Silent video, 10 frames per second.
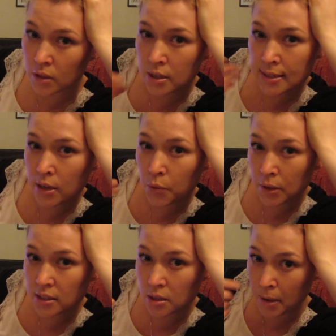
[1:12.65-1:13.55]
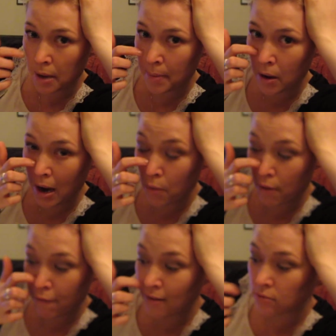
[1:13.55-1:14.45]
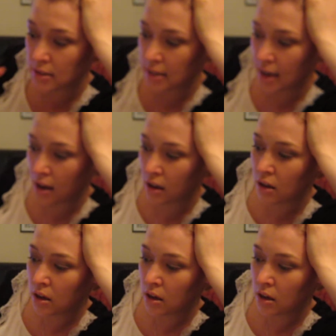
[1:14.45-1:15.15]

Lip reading: and tell you a little bit about how I felt today,